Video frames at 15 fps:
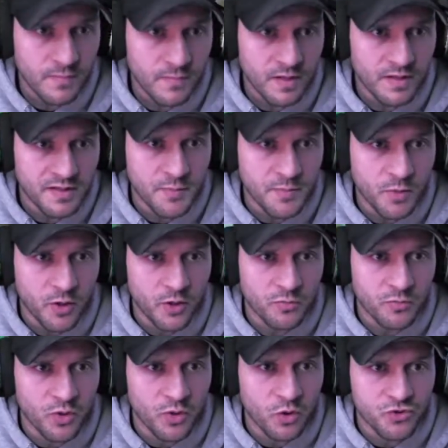Keep our
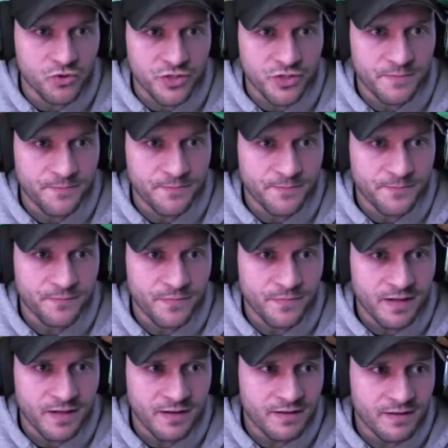composure.
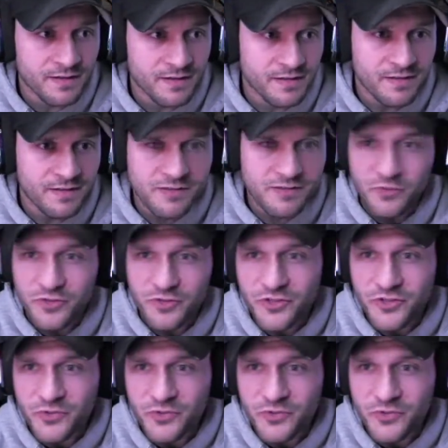So we're 2